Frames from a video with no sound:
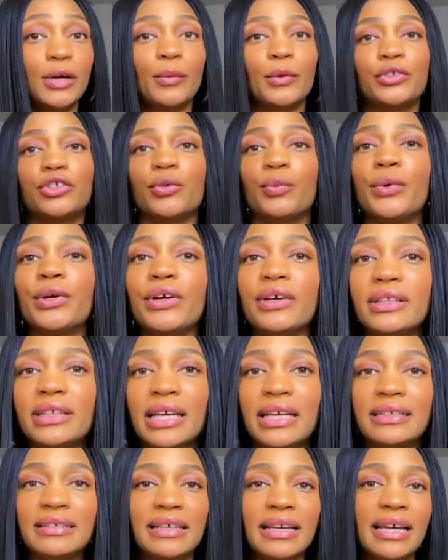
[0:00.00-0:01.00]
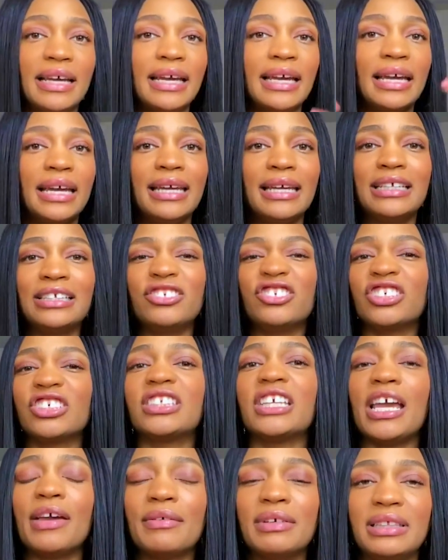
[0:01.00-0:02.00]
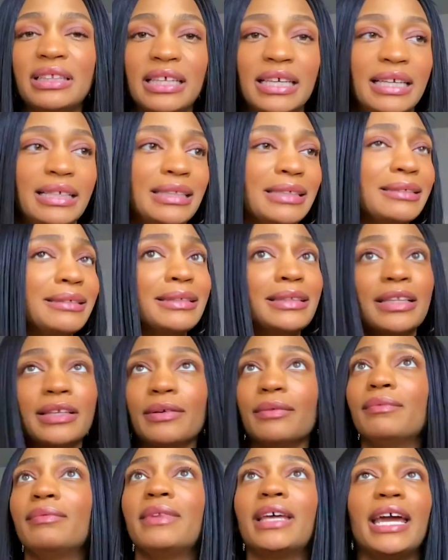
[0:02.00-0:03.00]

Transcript: what you're wearing that day, just everything. The